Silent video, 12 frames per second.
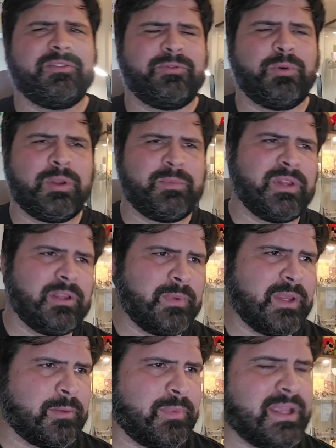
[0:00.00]
the
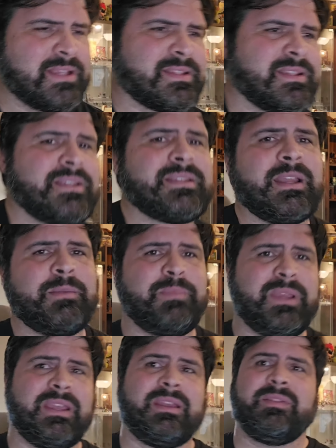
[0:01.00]
40mm bases and
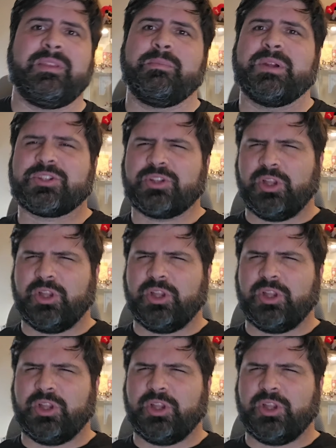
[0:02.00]
being the much